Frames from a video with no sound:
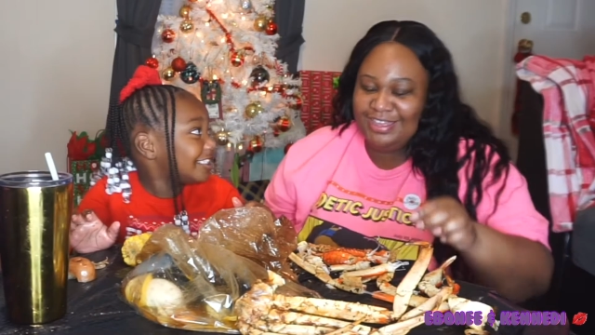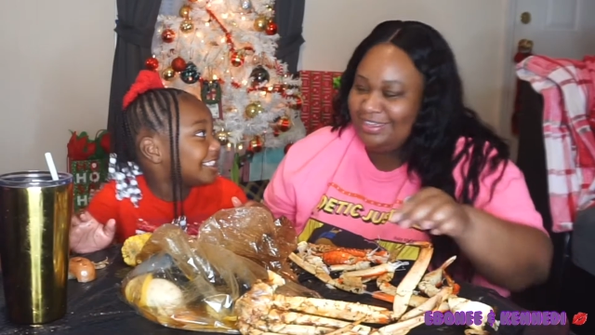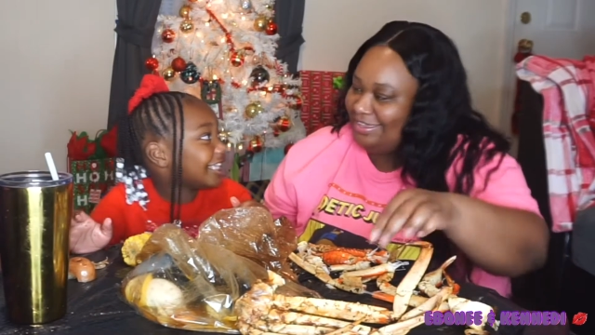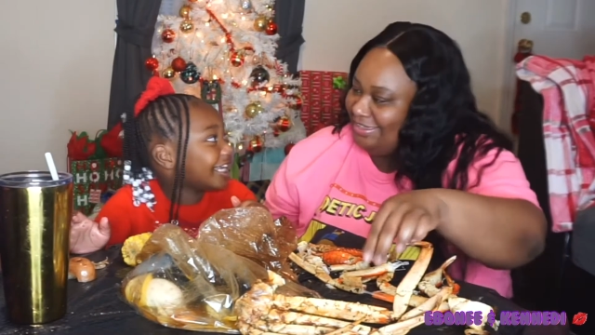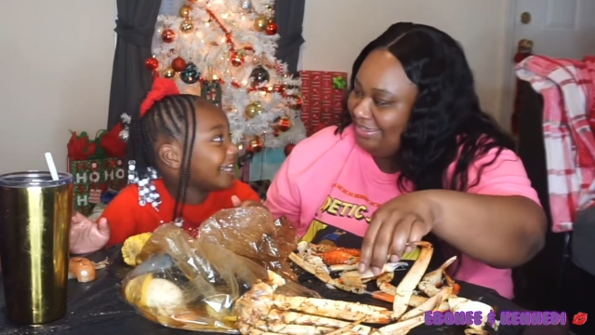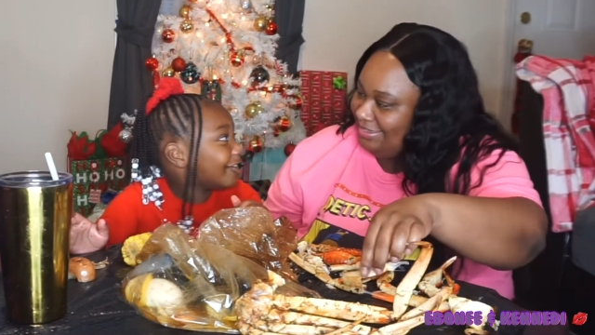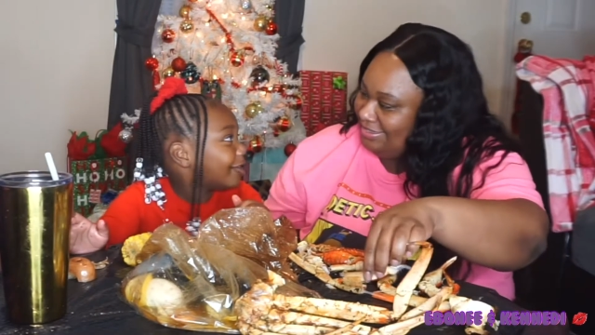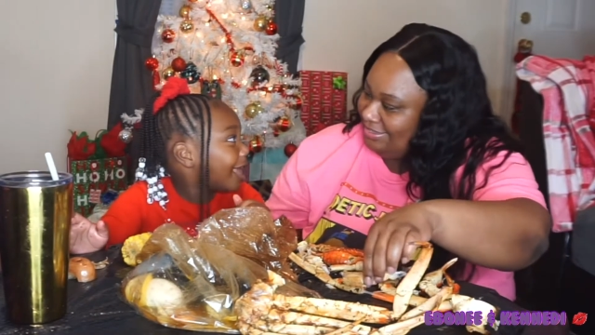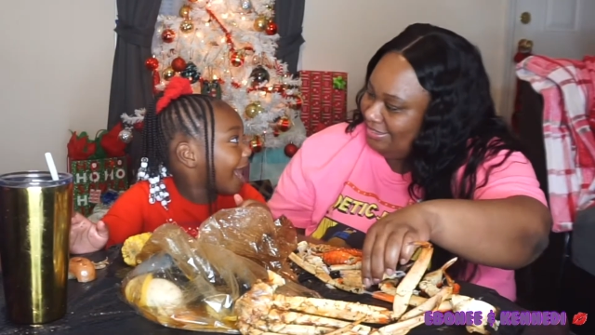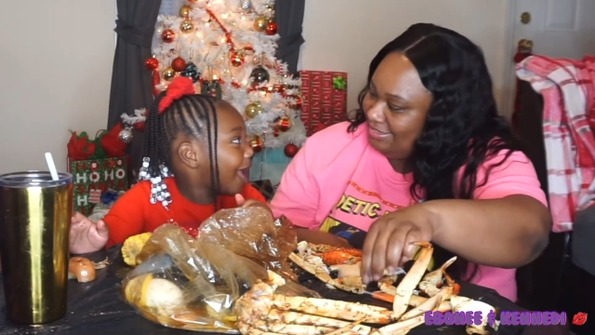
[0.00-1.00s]
Speaker 1: to sit
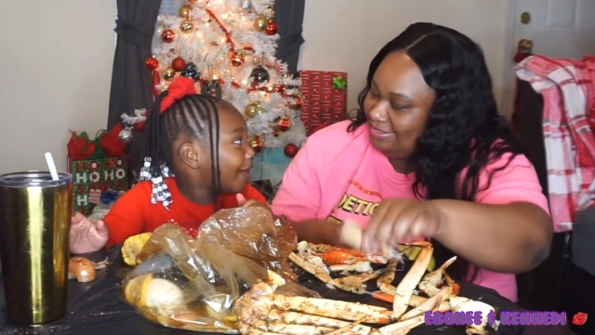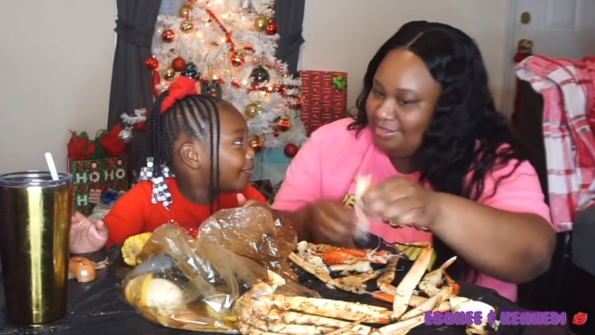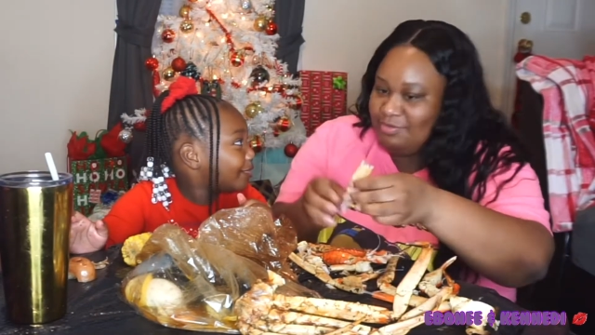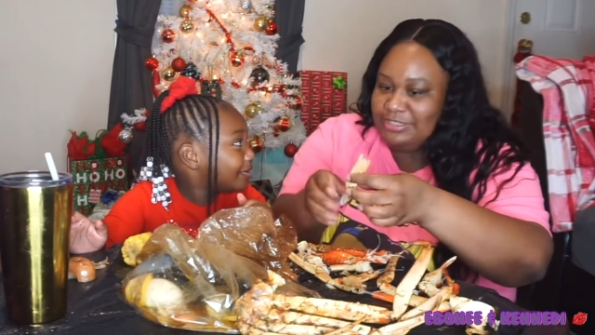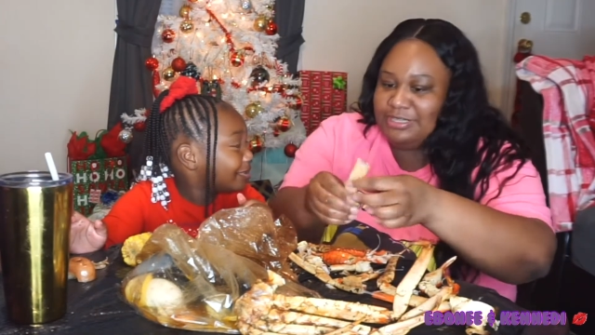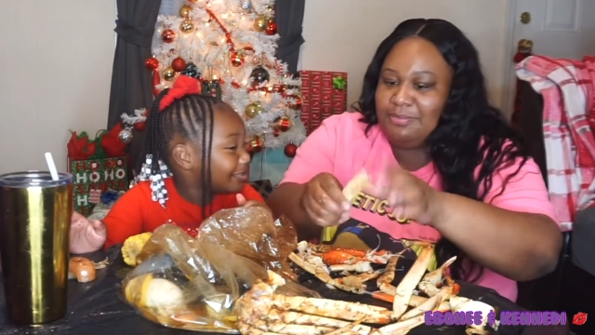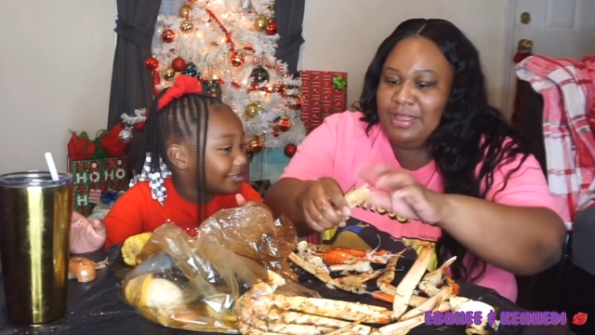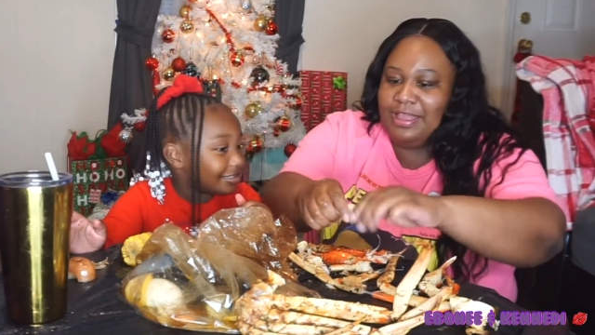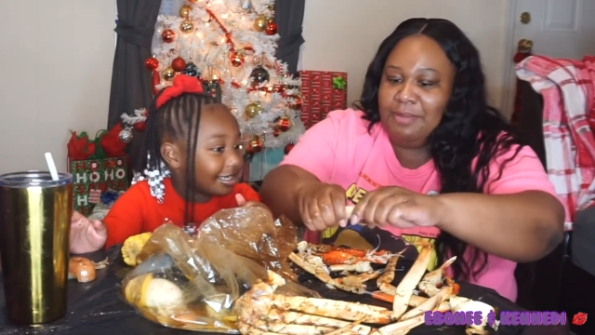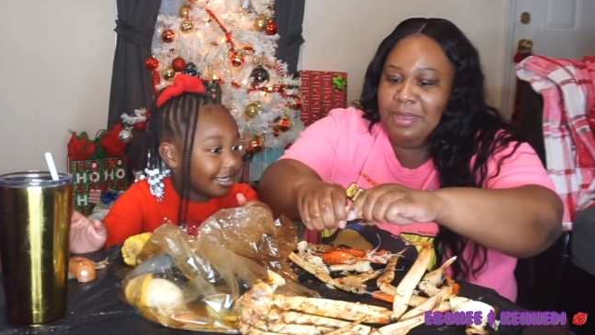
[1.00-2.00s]
your lap. You want to sit in my
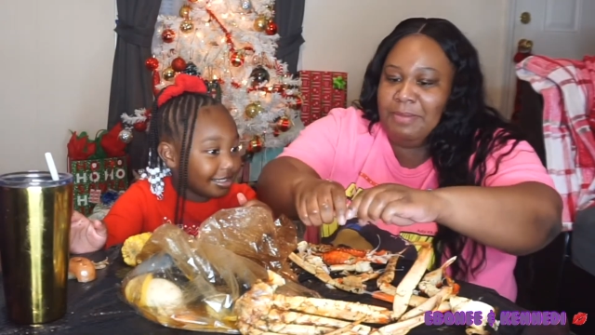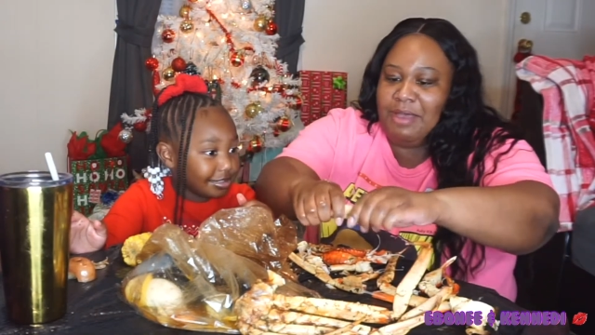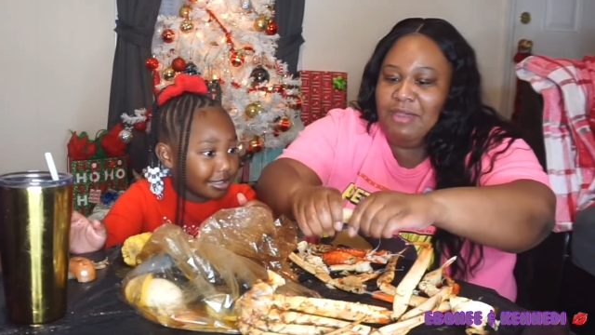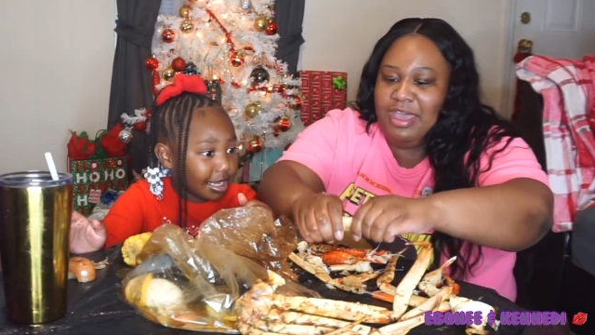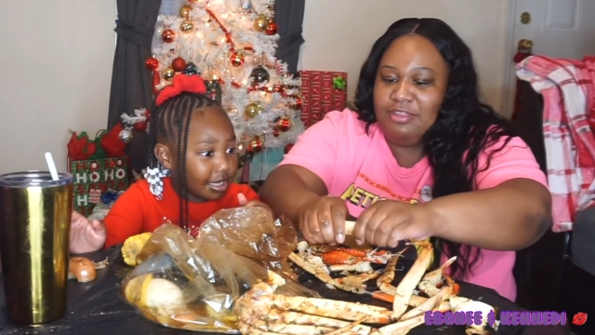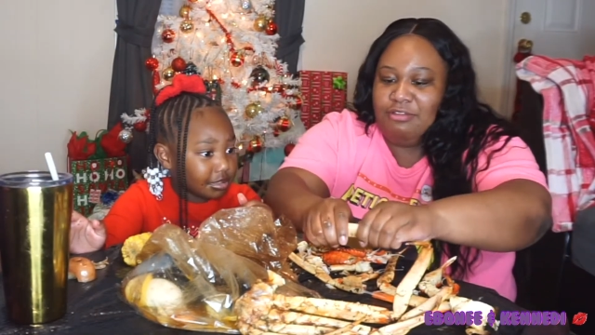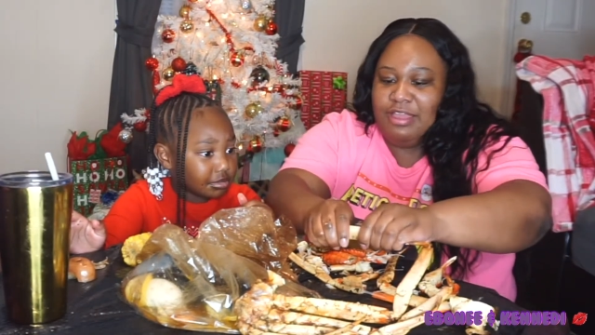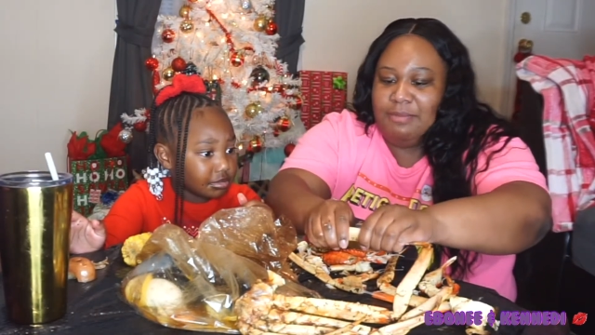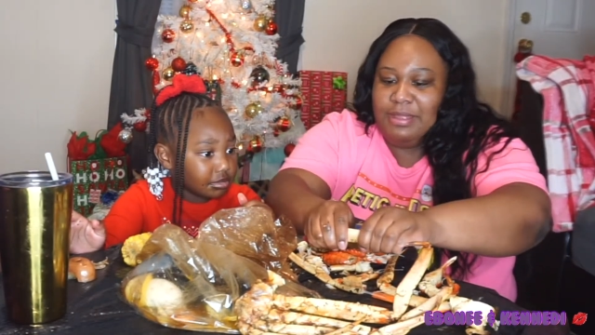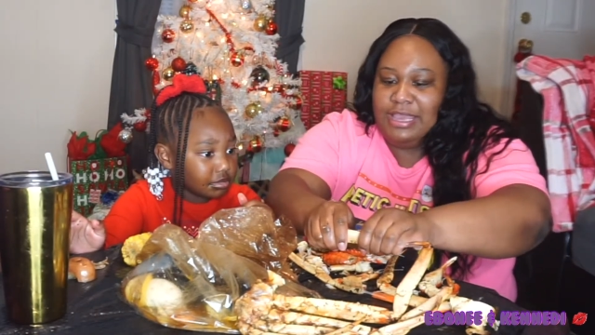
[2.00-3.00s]
lap, baby? I don't have no
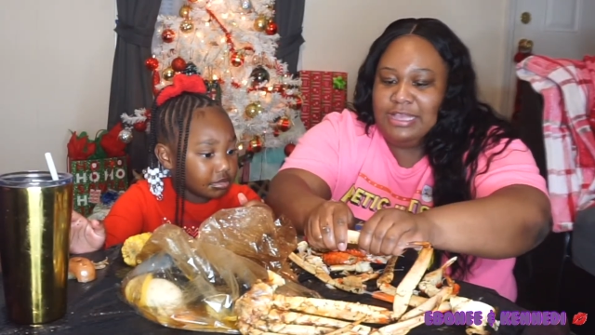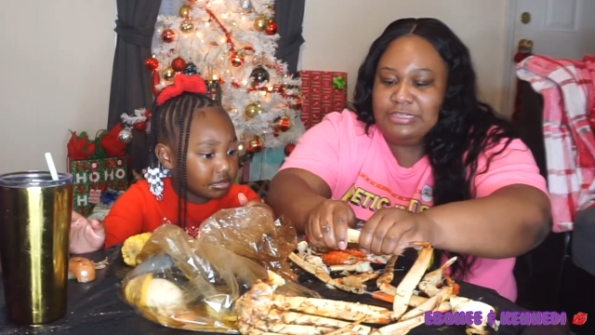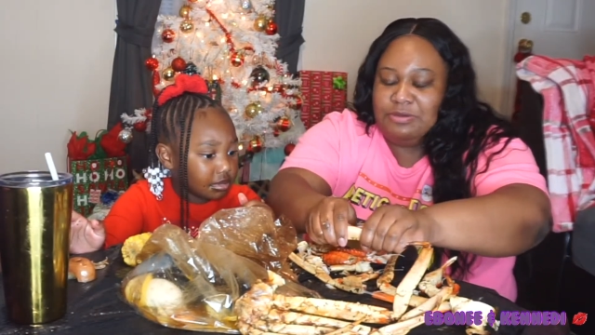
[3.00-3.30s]
lap. My leg's open.